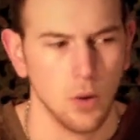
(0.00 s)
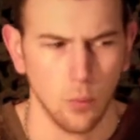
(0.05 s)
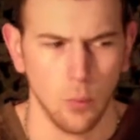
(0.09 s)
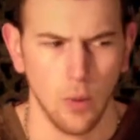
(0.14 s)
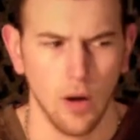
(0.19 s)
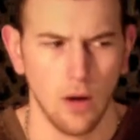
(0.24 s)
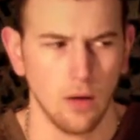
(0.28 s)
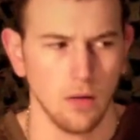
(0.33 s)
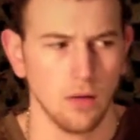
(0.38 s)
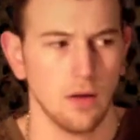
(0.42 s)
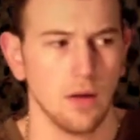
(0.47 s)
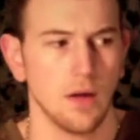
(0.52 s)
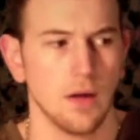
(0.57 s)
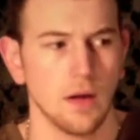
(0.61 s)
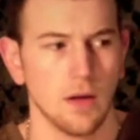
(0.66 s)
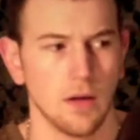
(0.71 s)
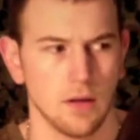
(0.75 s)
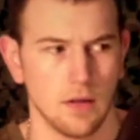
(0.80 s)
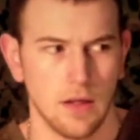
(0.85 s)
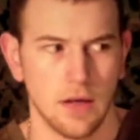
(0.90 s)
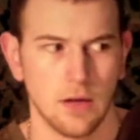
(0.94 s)
Well,
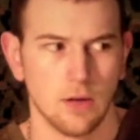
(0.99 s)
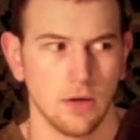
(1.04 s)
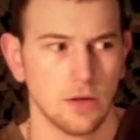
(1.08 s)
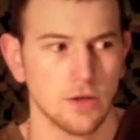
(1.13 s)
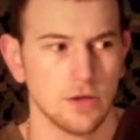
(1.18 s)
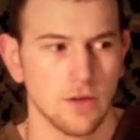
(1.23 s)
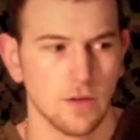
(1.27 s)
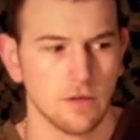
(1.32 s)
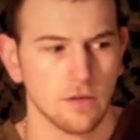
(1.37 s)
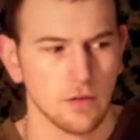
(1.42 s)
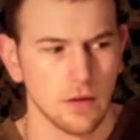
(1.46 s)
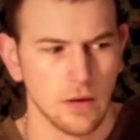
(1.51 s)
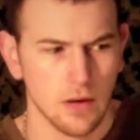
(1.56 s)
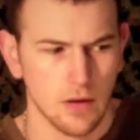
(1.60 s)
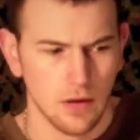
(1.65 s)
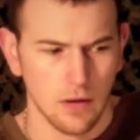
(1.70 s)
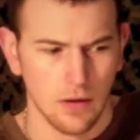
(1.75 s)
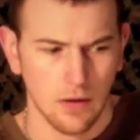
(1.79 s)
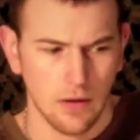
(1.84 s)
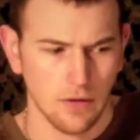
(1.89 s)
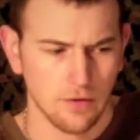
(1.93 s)
that could just,
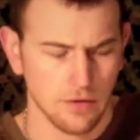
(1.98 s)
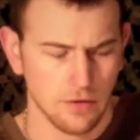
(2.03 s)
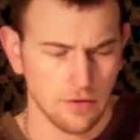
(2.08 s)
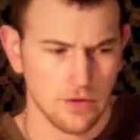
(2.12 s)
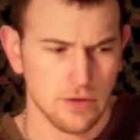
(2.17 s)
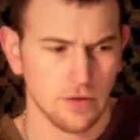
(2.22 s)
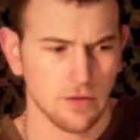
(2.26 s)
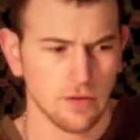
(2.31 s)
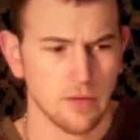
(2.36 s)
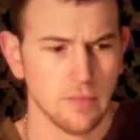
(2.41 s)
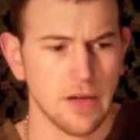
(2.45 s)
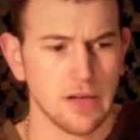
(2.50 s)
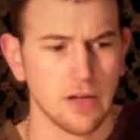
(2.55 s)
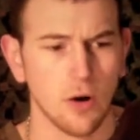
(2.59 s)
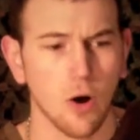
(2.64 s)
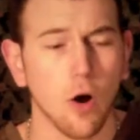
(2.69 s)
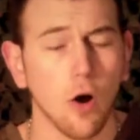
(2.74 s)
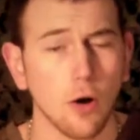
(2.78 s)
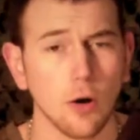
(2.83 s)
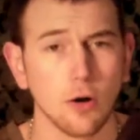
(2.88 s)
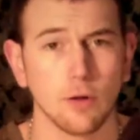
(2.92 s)
it's just going to make it
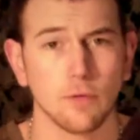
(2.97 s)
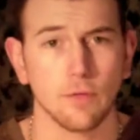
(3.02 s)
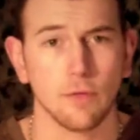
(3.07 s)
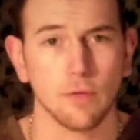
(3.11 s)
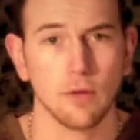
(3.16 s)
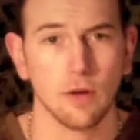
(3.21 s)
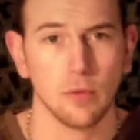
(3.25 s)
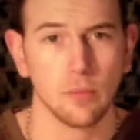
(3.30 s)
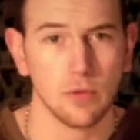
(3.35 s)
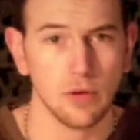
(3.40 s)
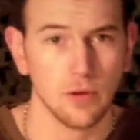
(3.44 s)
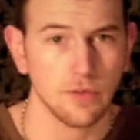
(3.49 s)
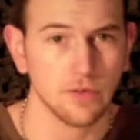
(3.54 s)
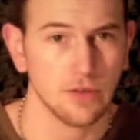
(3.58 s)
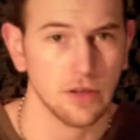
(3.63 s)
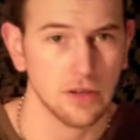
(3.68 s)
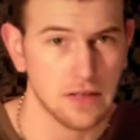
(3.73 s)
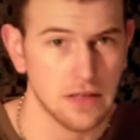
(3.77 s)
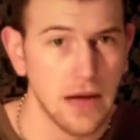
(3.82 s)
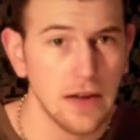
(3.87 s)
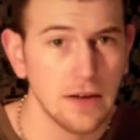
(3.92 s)
harder for criminals
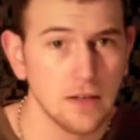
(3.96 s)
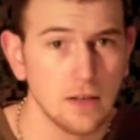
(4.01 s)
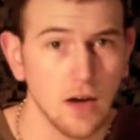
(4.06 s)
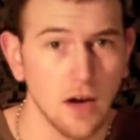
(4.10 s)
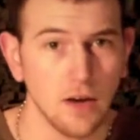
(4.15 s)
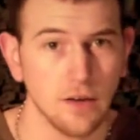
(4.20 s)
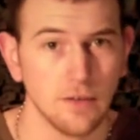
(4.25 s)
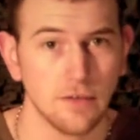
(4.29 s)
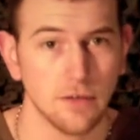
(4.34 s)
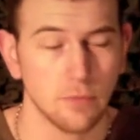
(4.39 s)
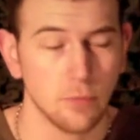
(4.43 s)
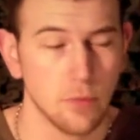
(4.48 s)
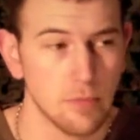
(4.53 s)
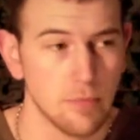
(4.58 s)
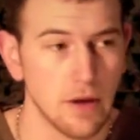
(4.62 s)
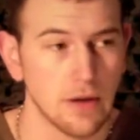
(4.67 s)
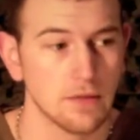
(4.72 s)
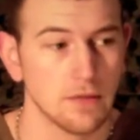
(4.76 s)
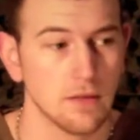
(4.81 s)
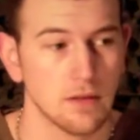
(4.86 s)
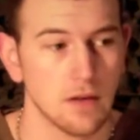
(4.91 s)
to get guns if we
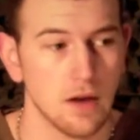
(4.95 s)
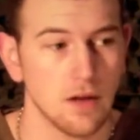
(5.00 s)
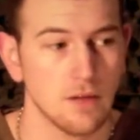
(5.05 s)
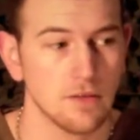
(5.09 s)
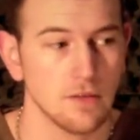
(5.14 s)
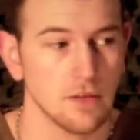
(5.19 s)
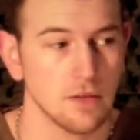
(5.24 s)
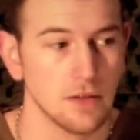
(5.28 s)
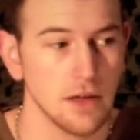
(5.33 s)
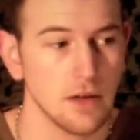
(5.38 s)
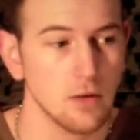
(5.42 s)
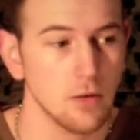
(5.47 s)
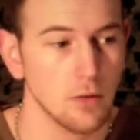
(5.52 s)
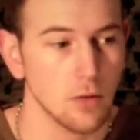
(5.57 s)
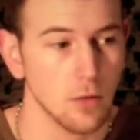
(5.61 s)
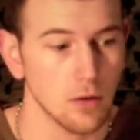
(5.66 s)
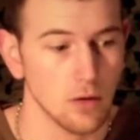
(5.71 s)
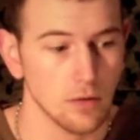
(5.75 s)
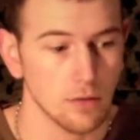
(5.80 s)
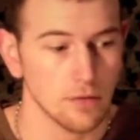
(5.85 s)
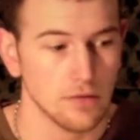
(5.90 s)
make the guns illegal
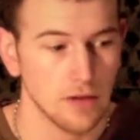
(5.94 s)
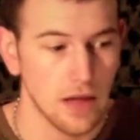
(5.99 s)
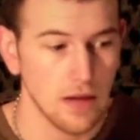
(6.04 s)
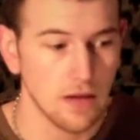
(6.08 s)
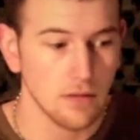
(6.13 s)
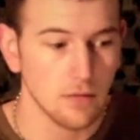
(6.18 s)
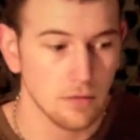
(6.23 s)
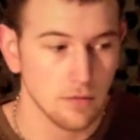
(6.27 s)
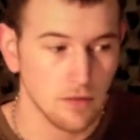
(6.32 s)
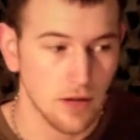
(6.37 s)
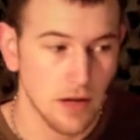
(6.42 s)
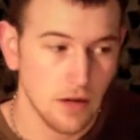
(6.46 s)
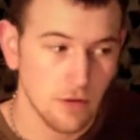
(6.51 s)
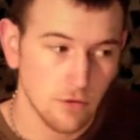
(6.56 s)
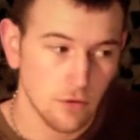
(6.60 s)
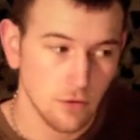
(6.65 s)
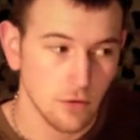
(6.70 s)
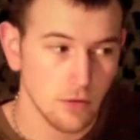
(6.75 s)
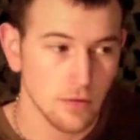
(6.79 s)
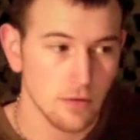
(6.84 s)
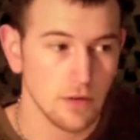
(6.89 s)
or take
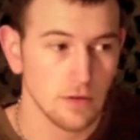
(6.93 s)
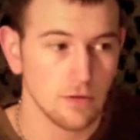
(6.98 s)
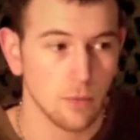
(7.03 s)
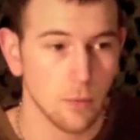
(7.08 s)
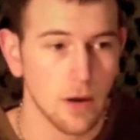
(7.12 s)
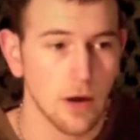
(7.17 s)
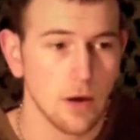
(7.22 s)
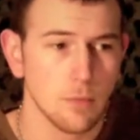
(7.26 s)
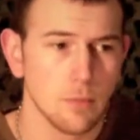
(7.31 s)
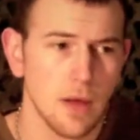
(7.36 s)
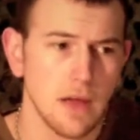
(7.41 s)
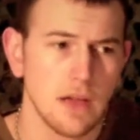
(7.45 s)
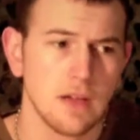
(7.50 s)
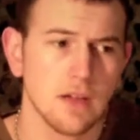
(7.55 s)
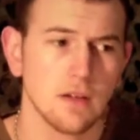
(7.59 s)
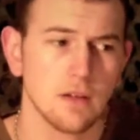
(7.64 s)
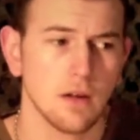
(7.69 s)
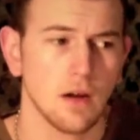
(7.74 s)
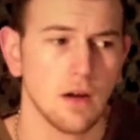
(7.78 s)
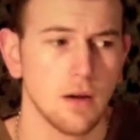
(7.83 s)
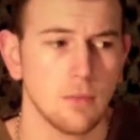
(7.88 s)
certain things away or
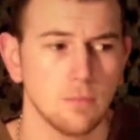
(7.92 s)
make